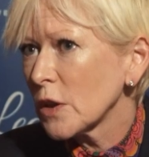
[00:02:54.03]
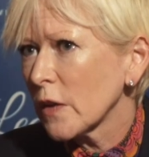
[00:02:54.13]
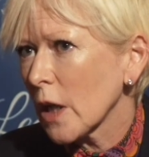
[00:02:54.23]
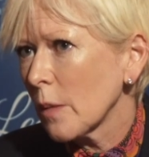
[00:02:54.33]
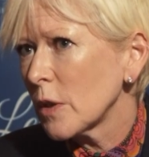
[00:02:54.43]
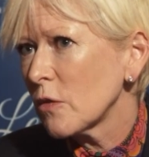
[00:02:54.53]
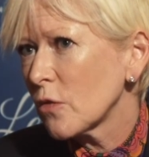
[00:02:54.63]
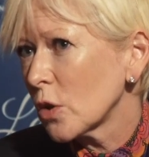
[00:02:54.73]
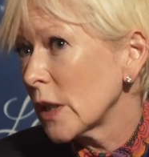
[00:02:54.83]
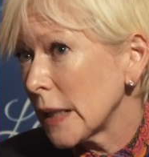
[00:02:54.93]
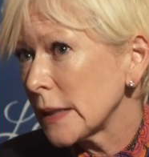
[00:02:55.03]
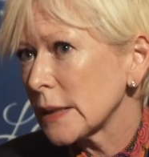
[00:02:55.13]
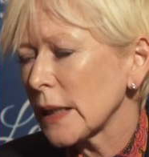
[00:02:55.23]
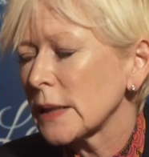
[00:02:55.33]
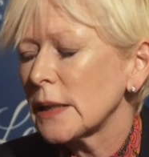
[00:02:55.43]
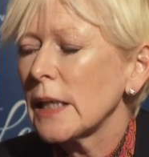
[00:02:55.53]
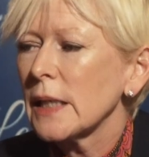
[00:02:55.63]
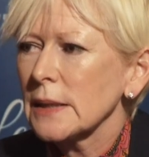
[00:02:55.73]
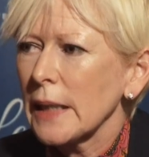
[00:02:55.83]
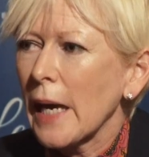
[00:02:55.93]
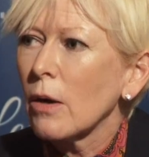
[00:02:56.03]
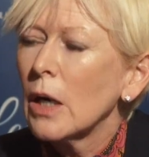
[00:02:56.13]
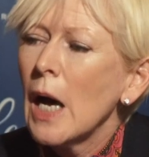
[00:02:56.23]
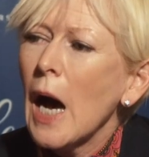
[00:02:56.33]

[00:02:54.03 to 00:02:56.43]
in the company for nearly 6 years now.